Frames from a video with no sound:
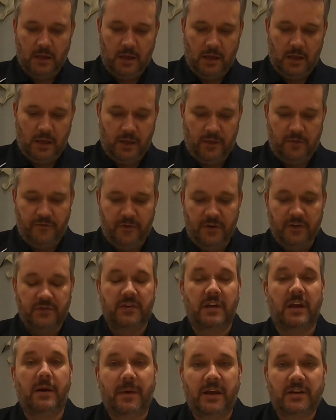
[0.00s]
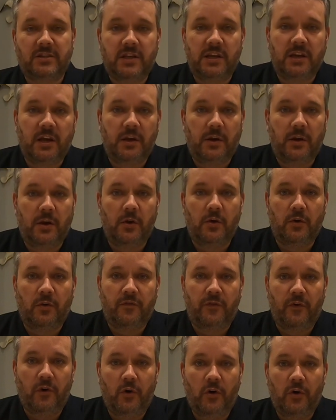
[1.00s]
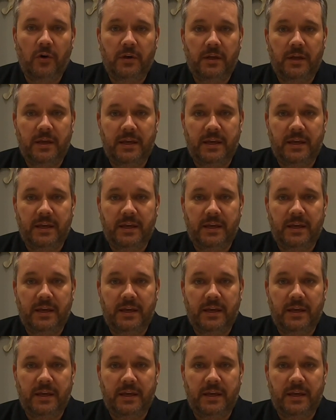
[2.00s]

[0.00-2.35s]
The first thing I'm actually going to look for